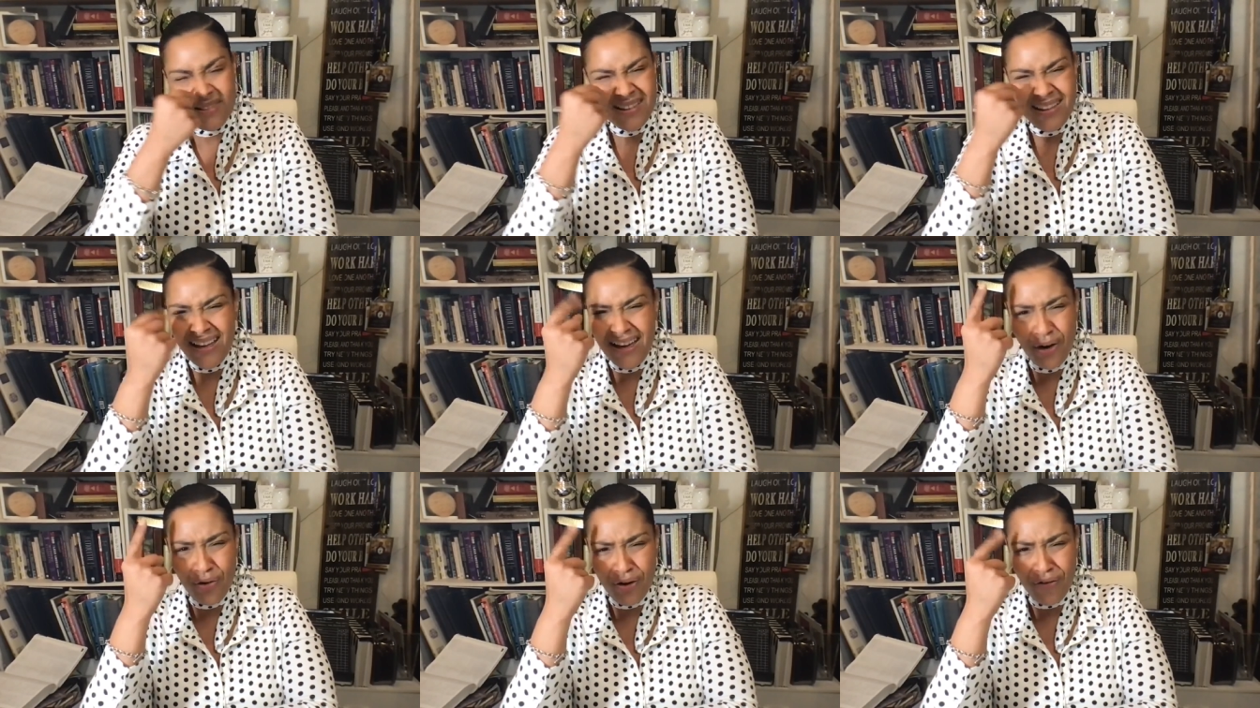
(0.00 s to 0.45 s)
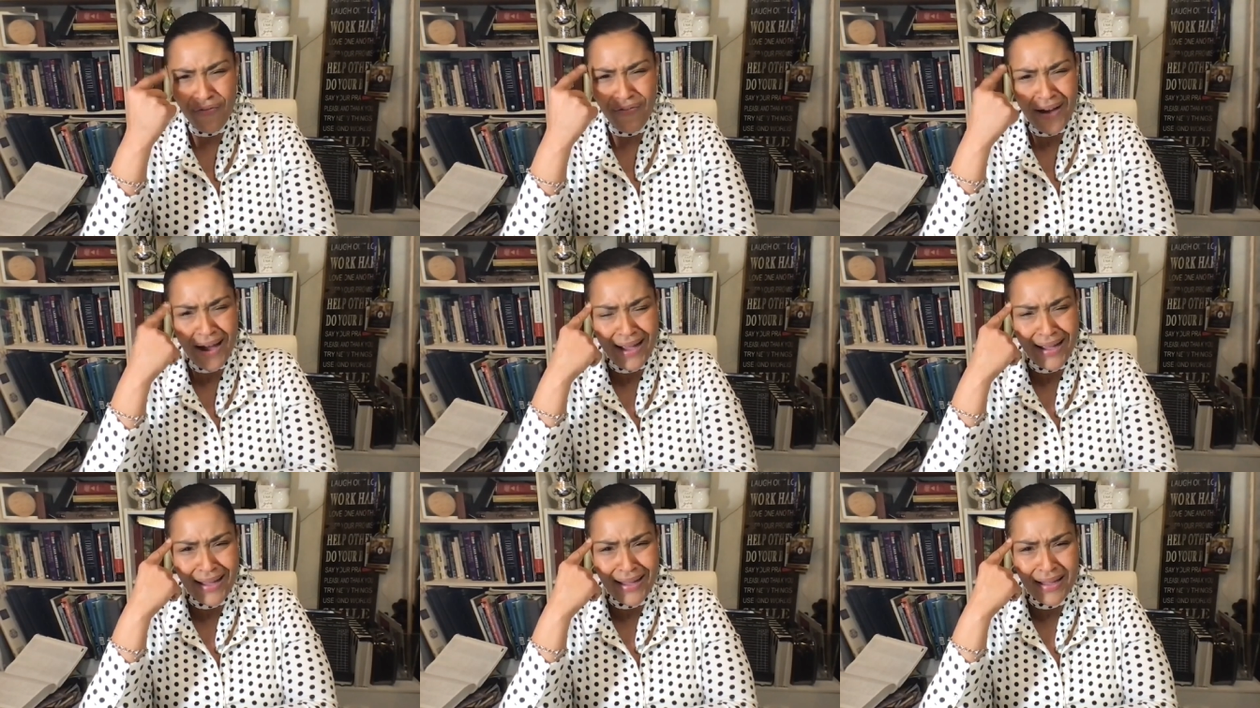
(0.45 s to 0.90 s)

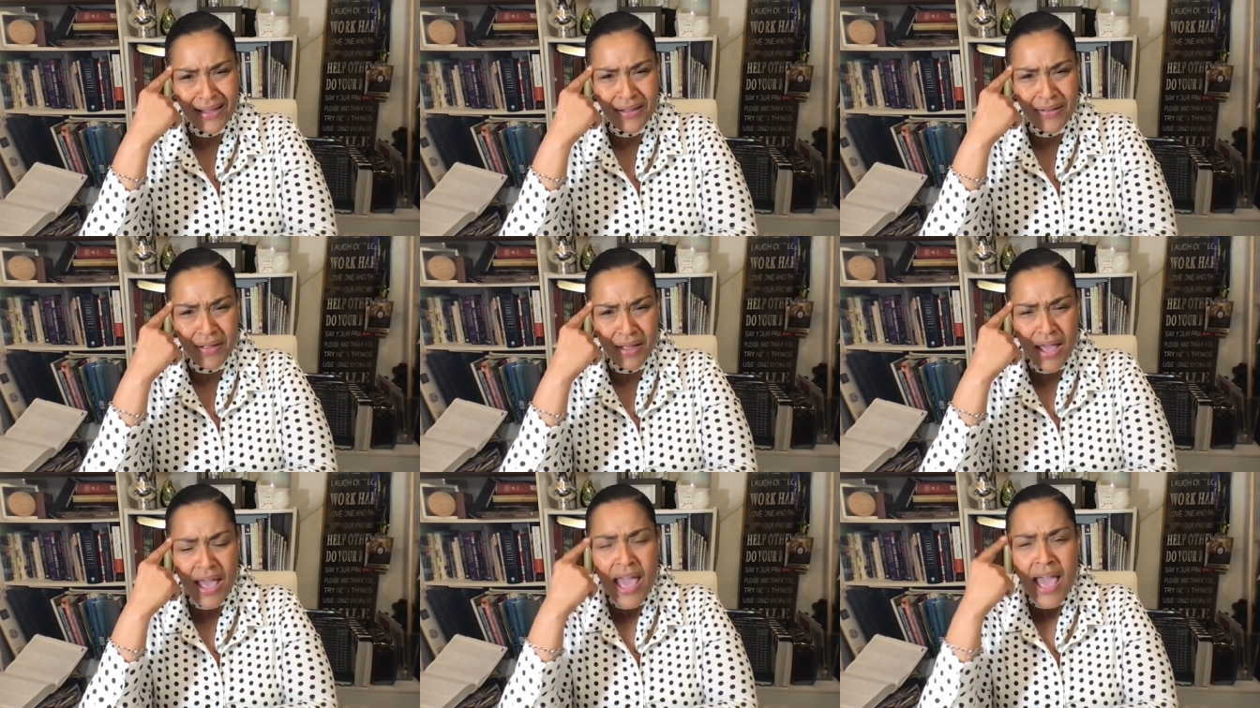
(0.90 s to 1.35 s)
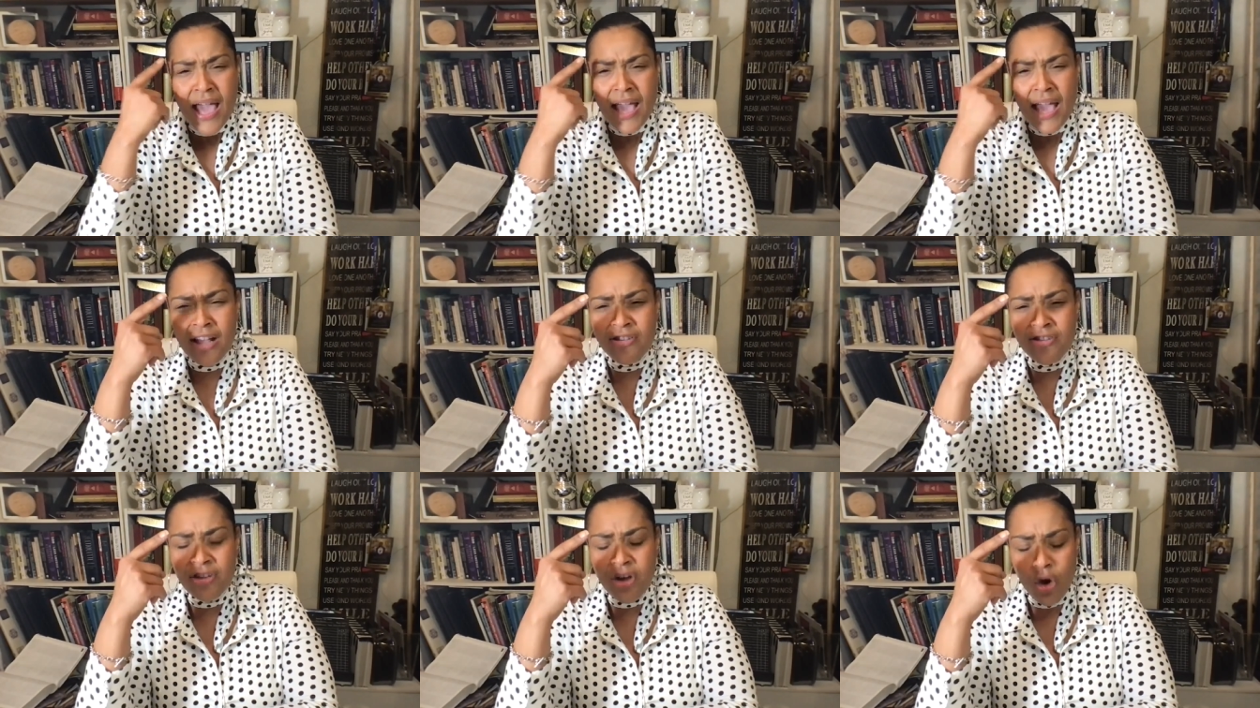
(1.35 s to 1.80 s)
Terrifying. And
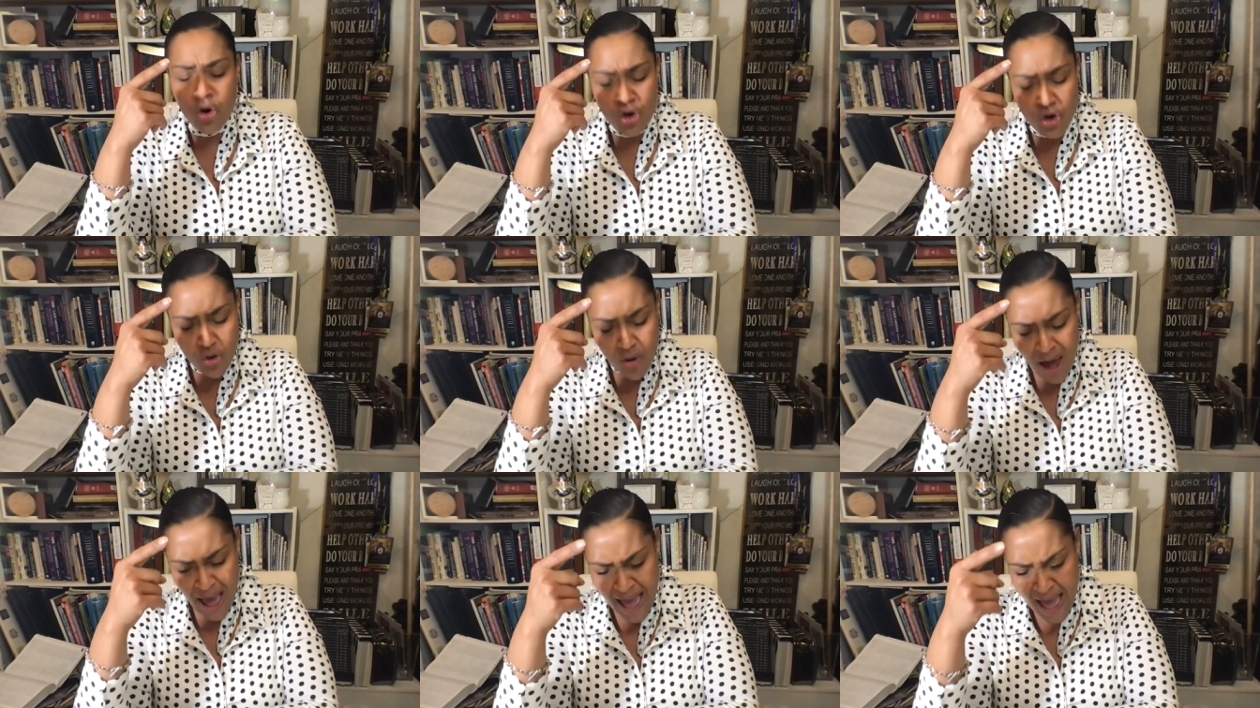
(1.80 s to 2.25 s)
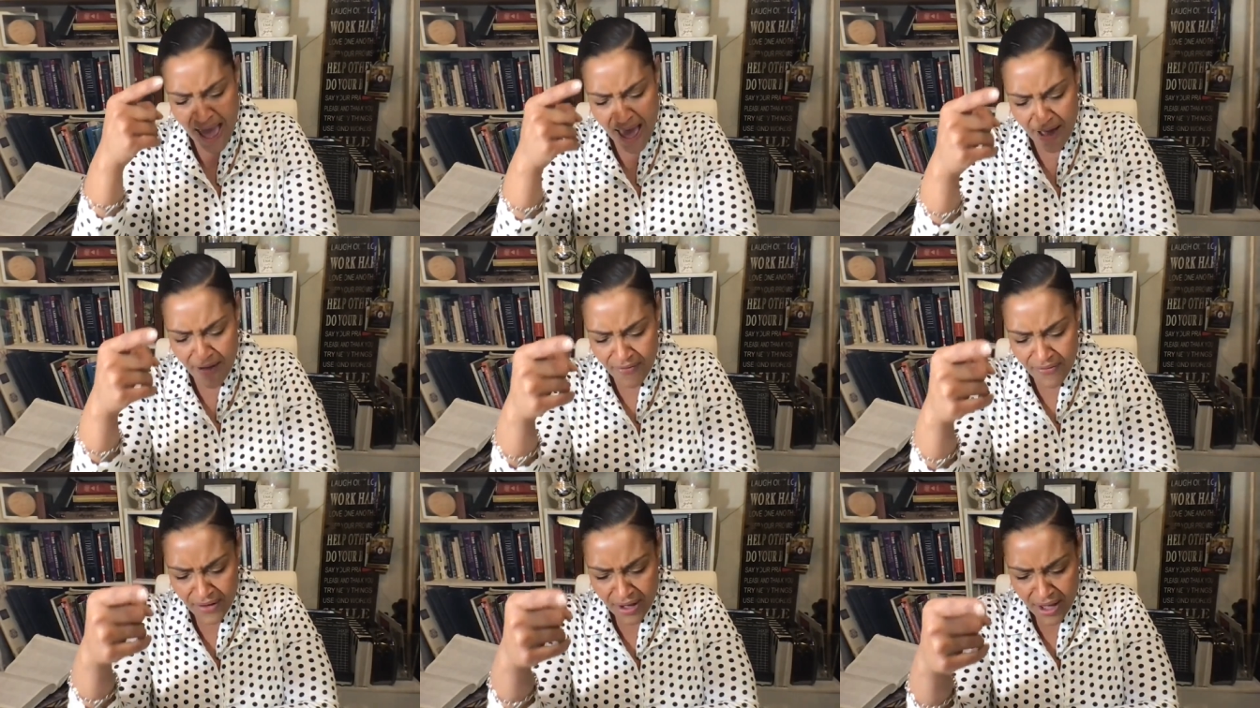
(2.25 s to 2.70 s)
so you
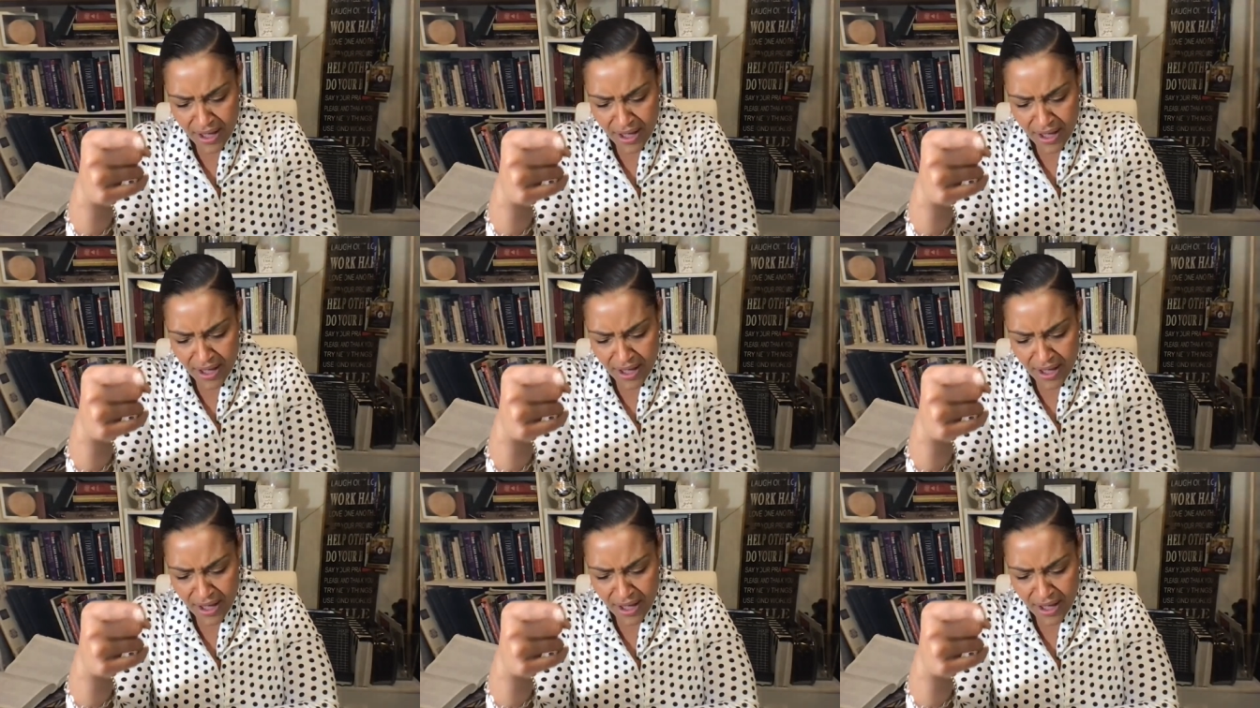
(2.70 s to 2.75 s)
have